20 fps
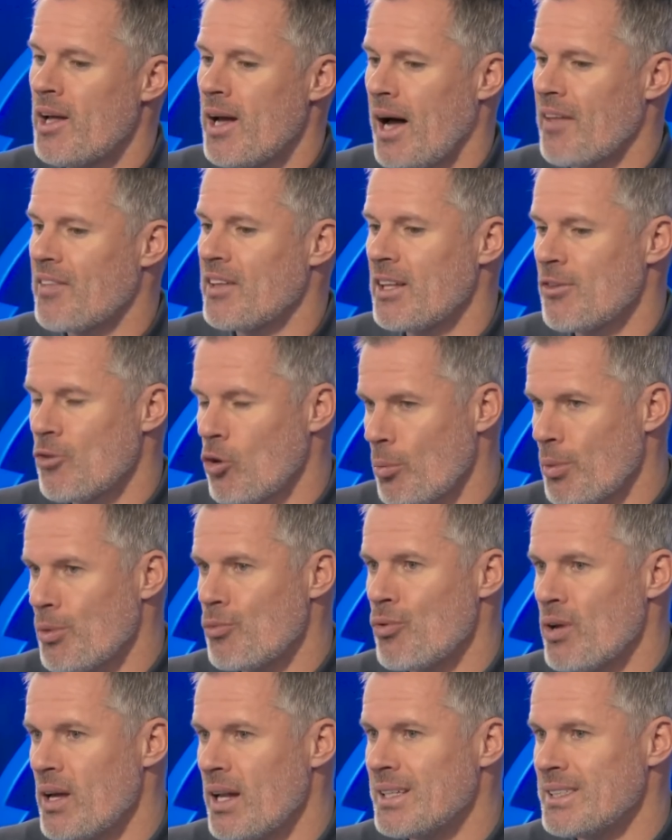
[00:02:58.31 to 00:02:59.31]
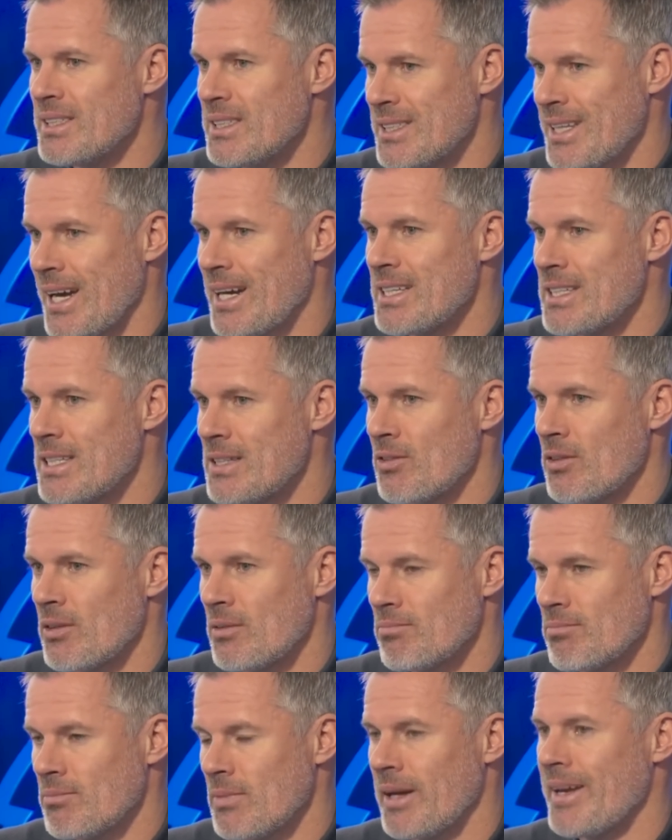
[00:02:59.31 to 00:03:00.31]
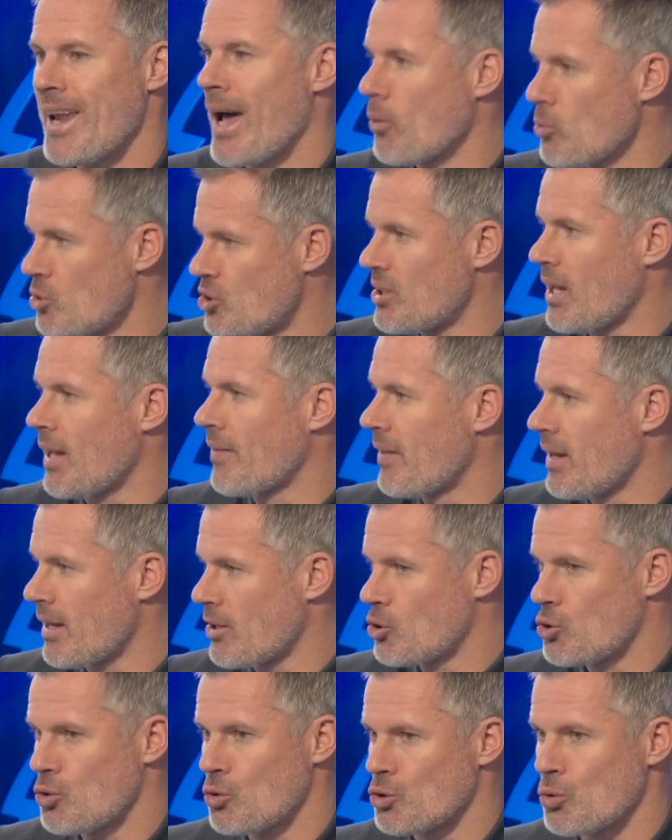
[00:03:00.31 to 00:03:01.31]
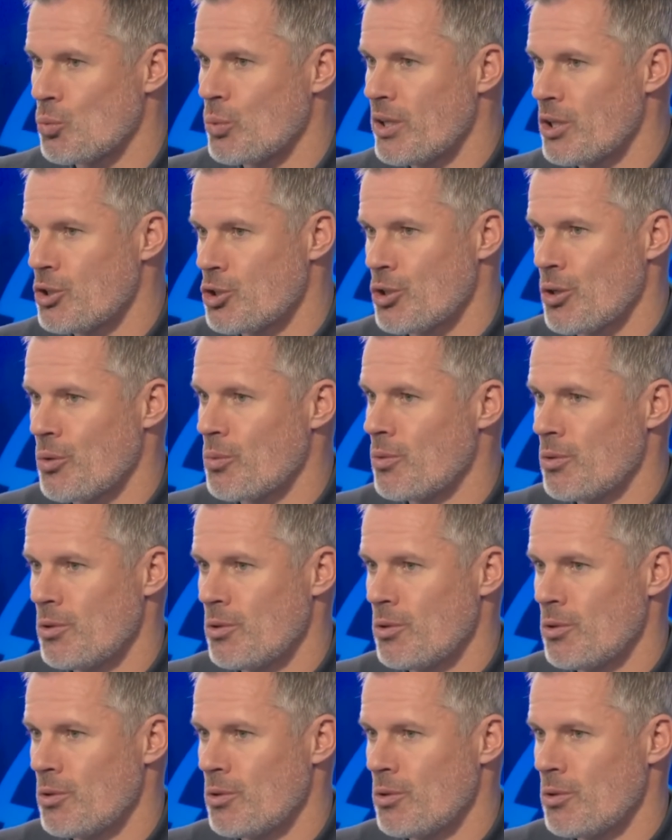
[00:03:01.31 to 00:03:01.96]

I think they've got to be really decisive and announce that in the next sort of week or so.